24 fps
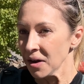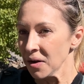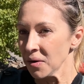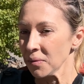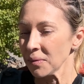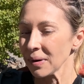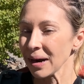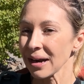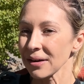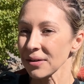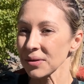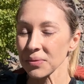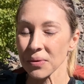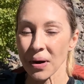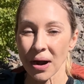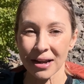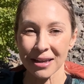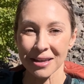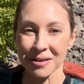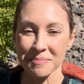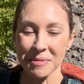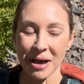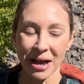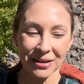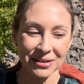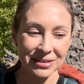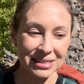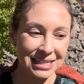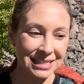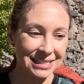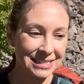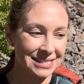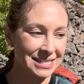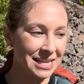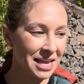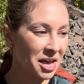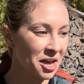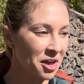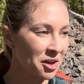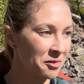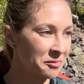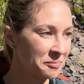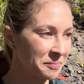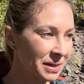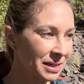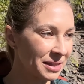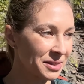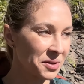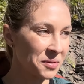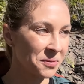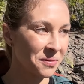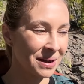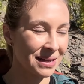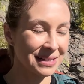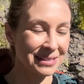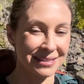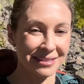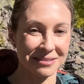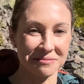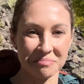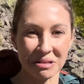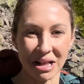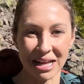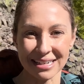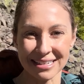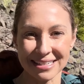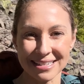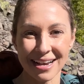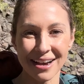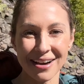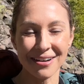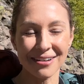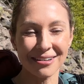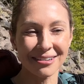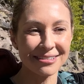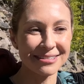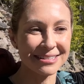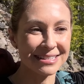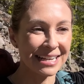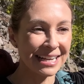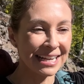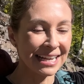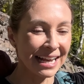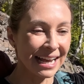where the Rocky Mountains meet the Western Plateaus,